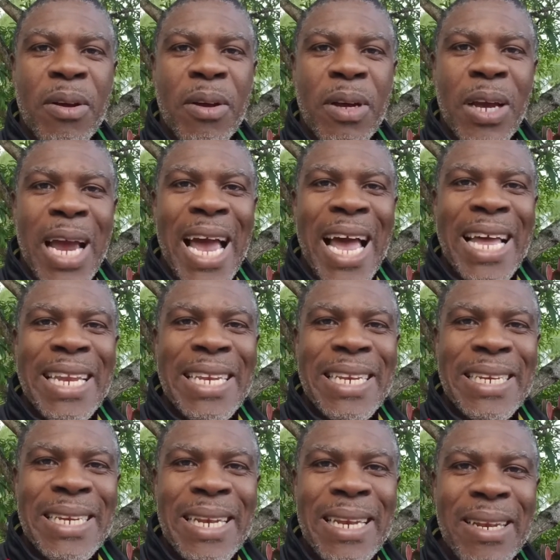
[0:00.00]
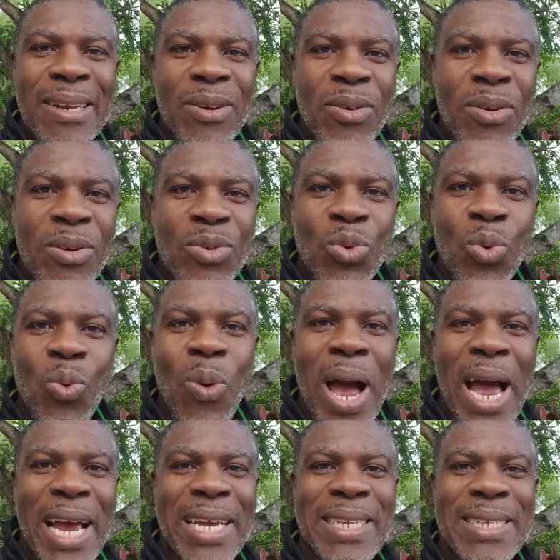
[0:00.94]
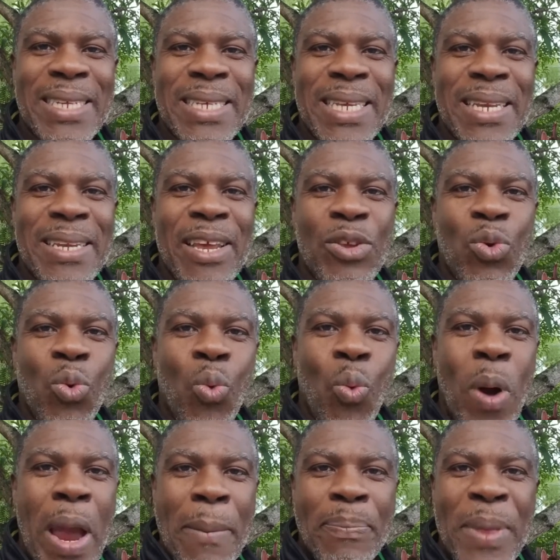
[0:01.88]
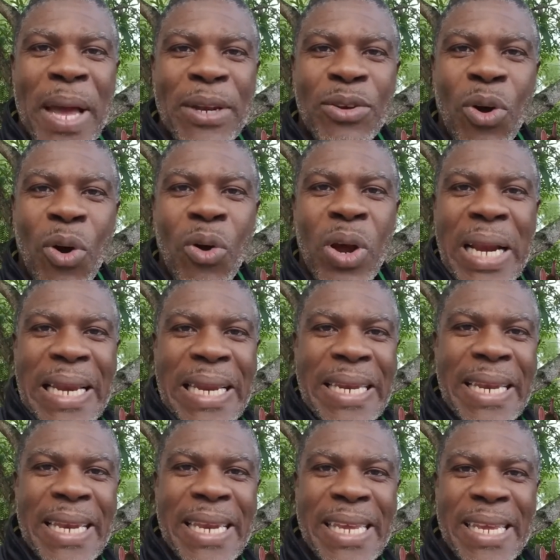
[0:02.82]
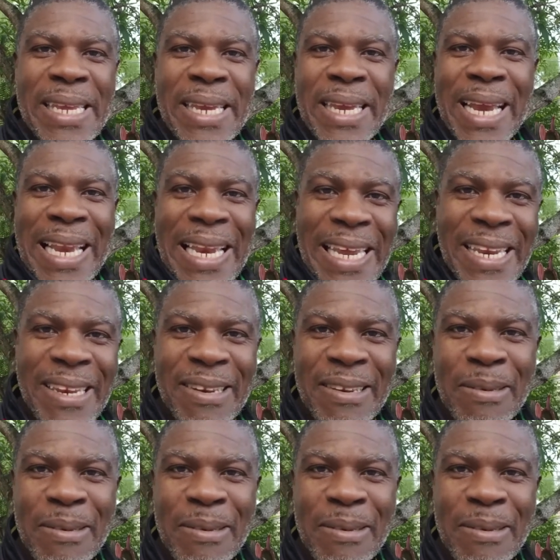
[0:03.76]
candle to wax it and then you wipe that down cleanly clean